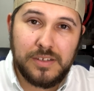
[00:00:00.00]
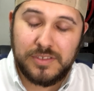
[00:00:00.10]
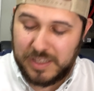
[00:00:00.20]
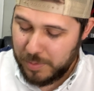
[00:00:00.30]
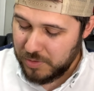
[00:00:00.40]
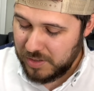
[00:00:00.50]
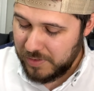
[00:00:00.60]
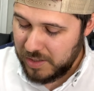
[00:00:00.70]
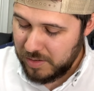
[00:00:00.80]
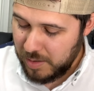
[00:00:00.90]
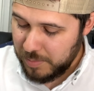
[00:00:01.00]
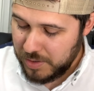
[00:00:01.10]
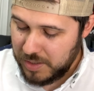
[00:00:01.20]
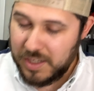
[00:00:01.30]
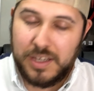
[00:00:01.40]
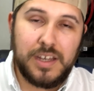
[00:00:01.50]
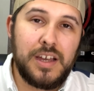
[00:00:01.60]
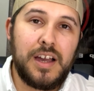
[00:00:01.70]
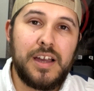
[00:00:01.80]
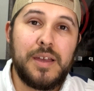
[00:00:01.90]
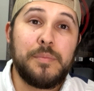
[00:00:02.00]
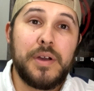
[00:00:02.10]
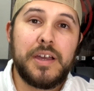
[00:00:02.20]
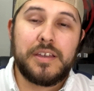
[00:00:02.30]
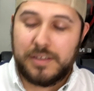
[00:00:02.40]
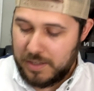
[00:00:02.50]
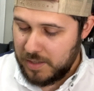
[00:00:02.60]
since I posted a video out, but I am back.